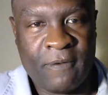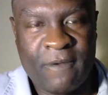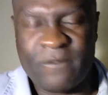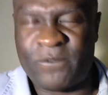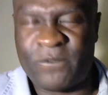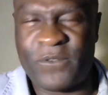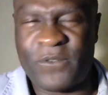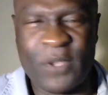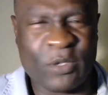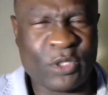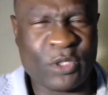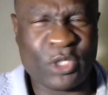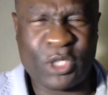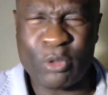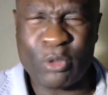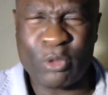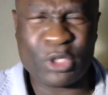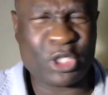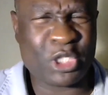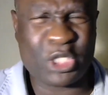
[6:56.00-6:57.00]
Felt
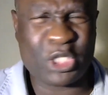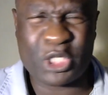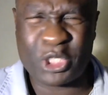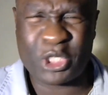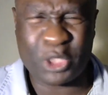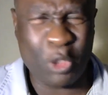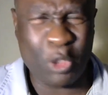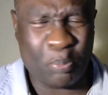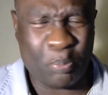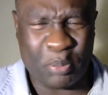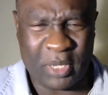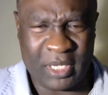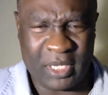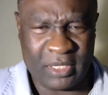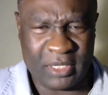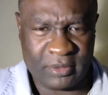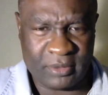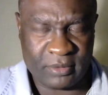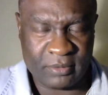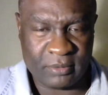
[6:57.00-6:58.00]
so stupid.
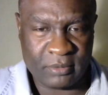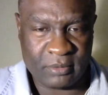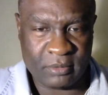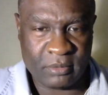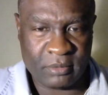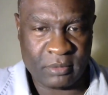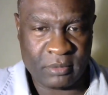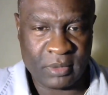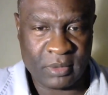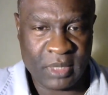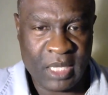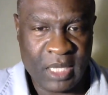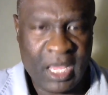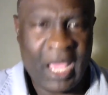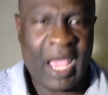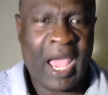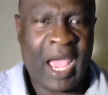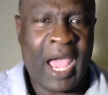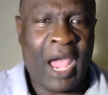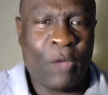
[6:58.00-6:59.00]

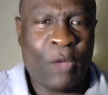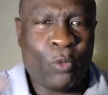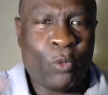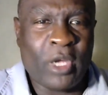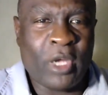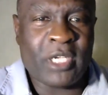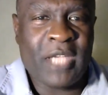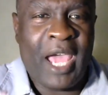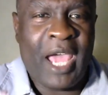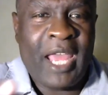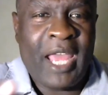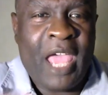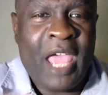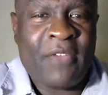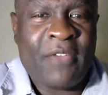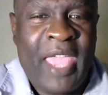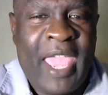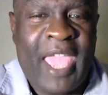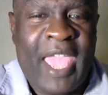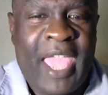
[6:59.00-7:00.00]
I would not
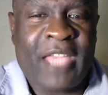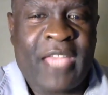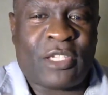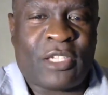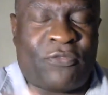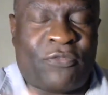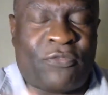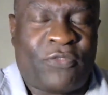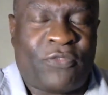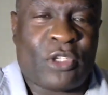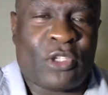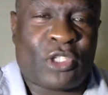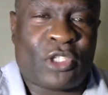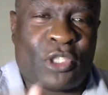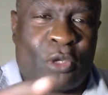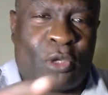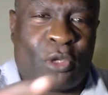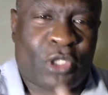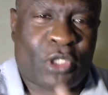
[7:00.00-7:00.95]
have had to feel so